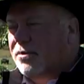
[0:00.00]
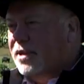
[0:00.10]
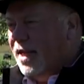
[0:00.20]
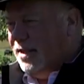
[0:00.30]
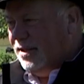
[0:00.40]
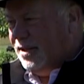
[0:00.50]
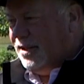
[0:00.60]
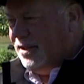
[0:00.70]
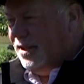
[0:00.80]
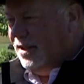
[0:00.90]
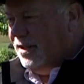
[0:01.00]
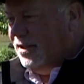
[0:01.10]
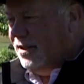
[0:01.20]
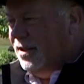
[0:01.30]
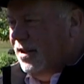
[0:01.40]
10 to
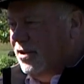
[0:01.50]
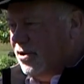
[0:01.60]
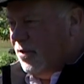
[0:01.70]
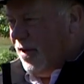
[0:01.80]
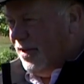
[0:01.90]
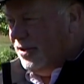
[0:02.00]
16 square